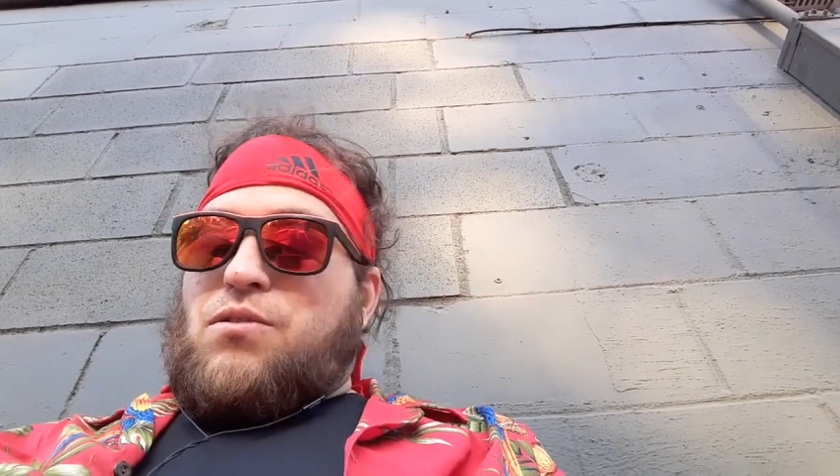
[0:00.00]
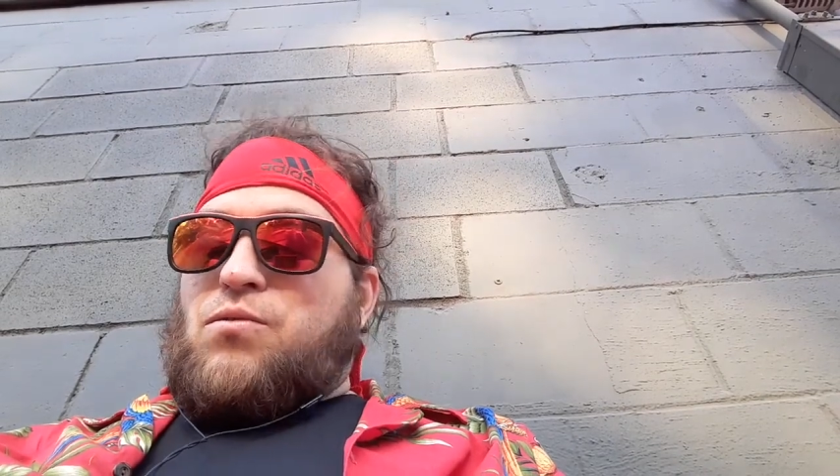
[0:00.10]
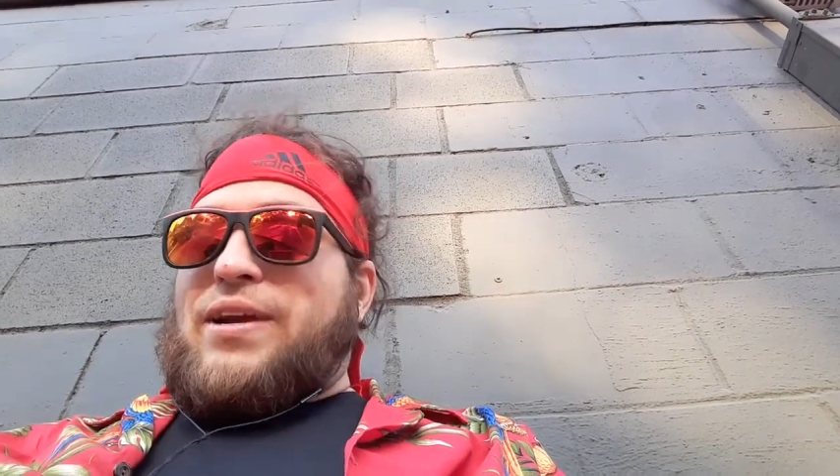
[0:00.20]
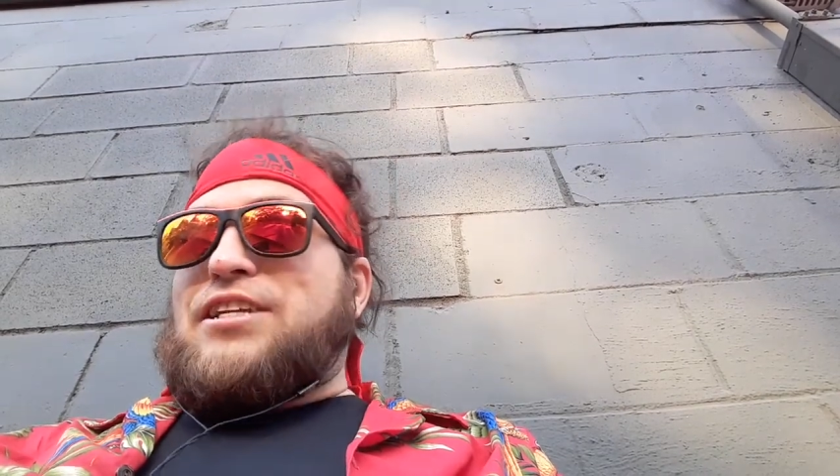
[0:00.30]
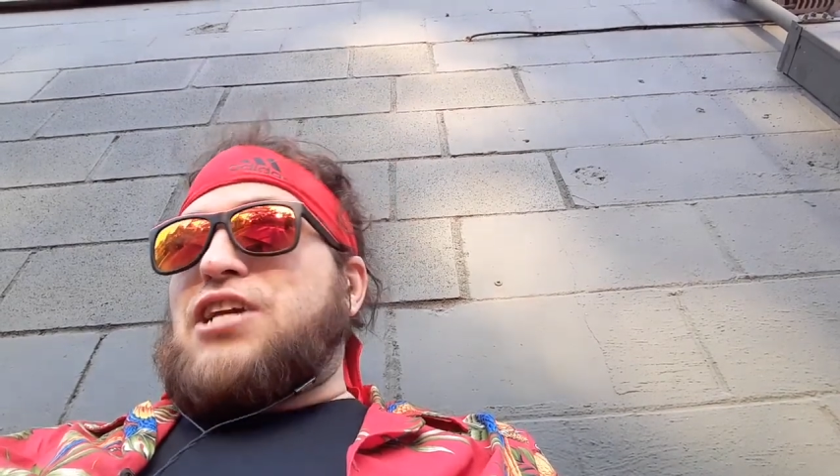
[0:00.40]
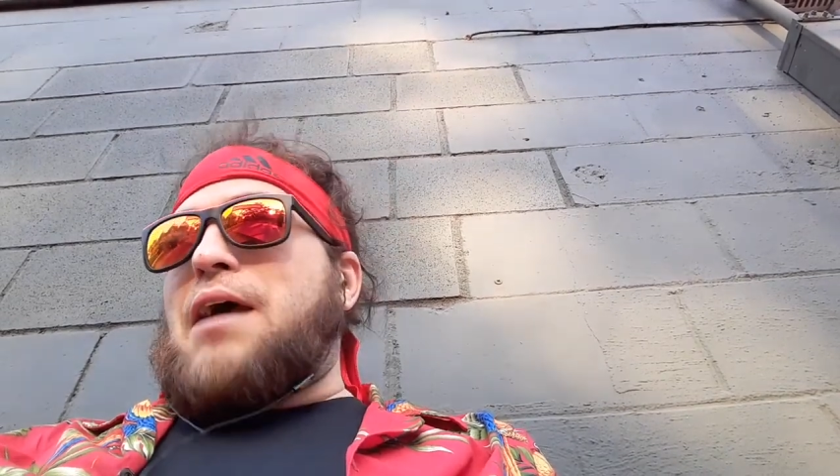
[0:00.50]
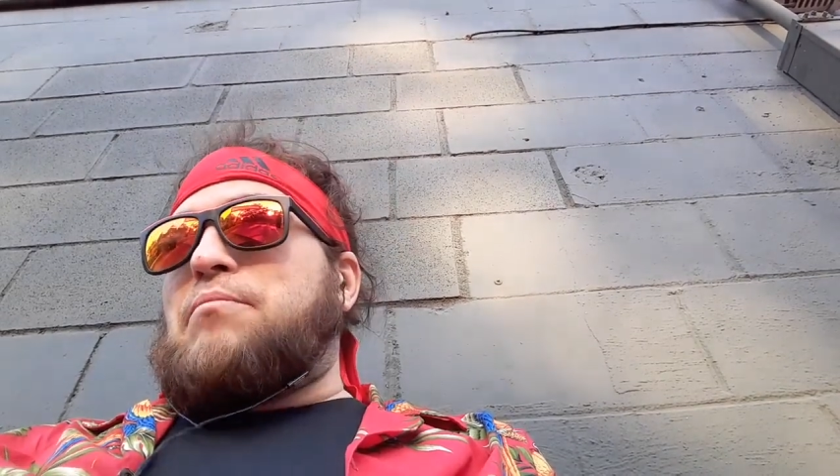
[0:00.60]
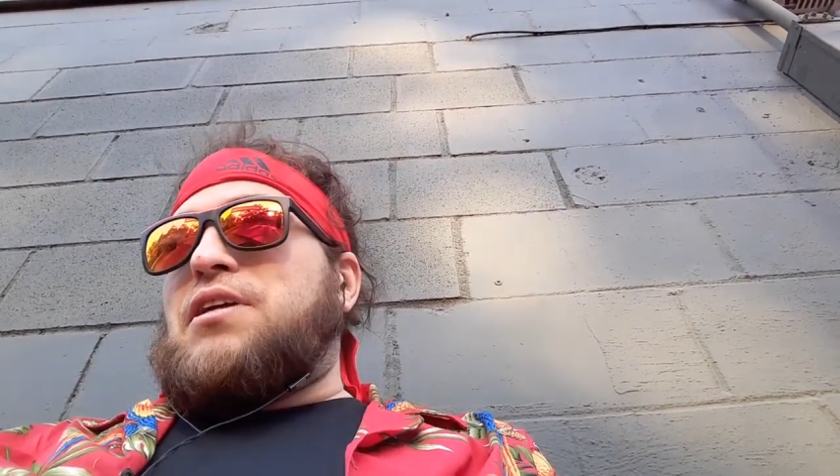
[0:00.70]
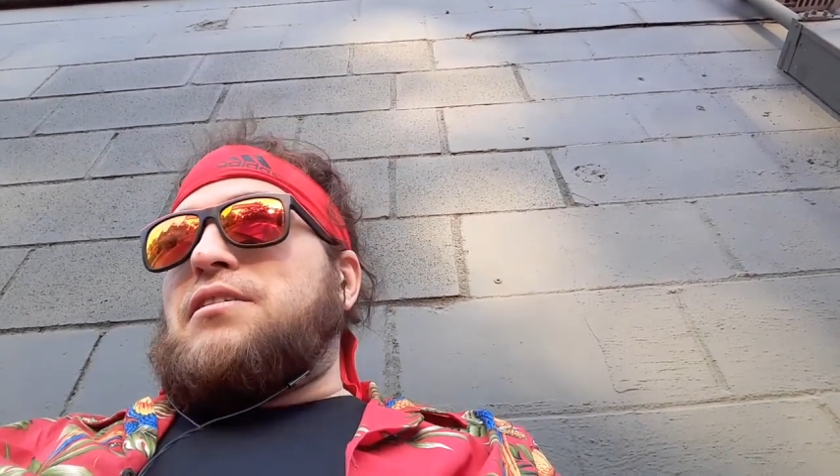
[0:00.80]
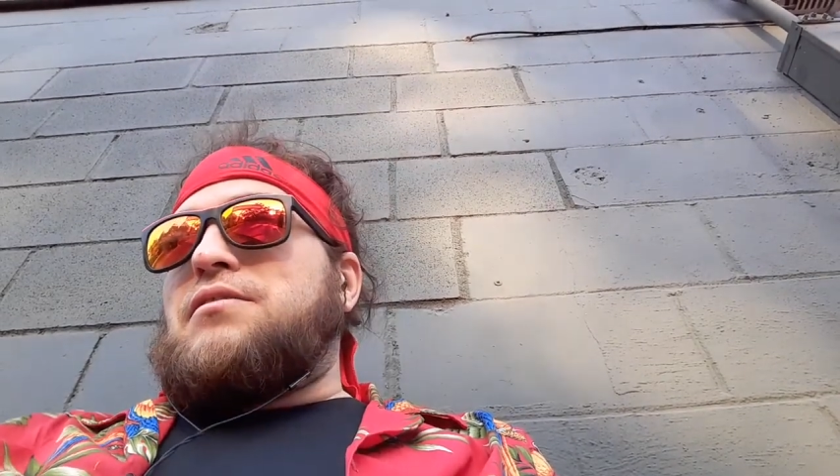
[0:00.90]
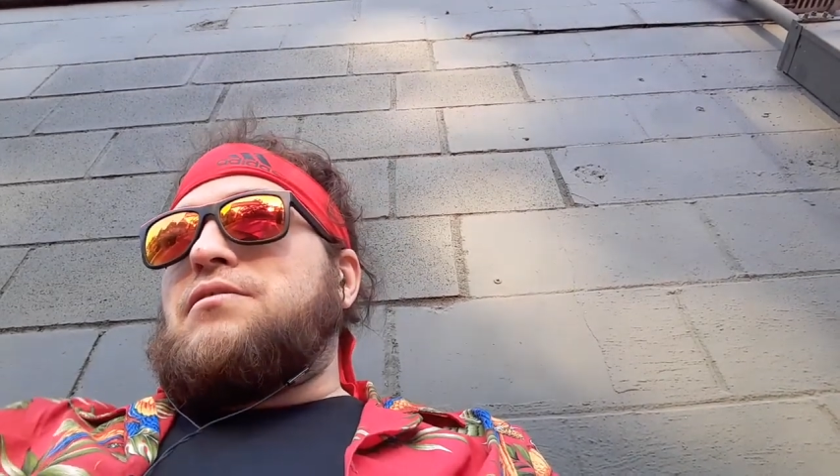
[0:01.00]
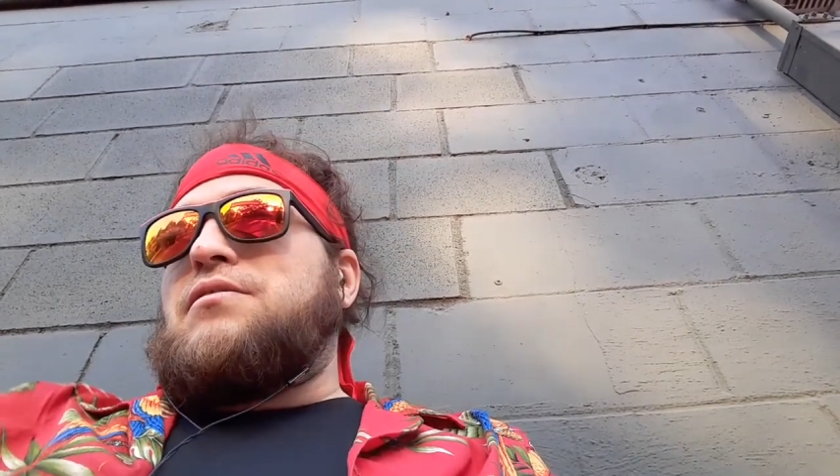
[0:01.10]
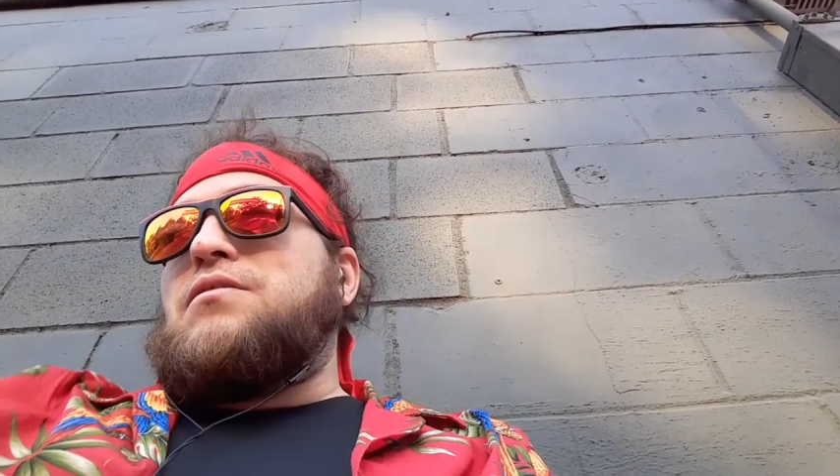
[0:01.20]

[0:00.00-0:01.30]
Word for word: Ray Chapman